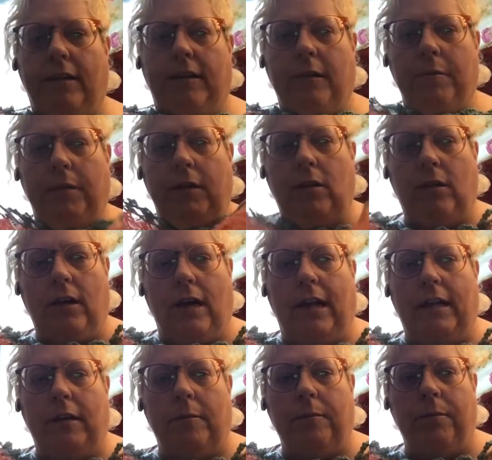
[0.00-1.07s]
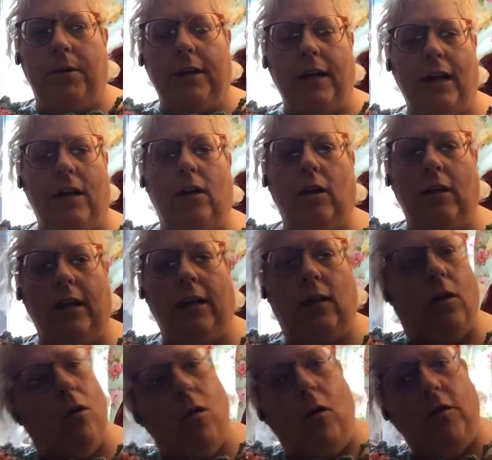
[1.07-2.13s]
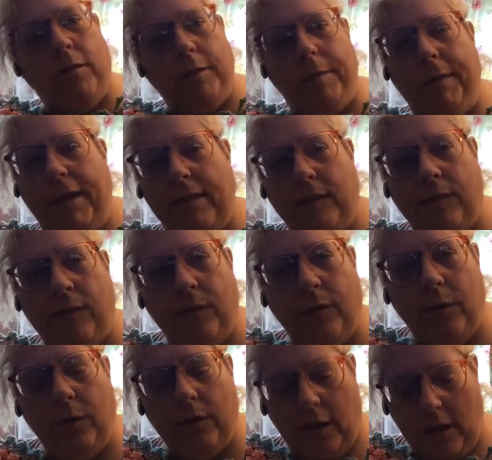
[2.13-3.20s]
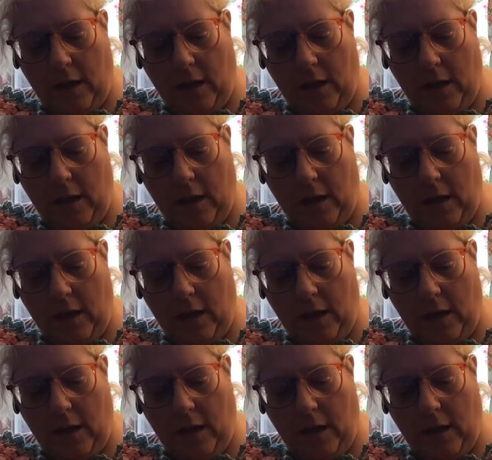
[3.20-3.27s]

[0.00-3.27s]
something I can put on like over my bathing suit.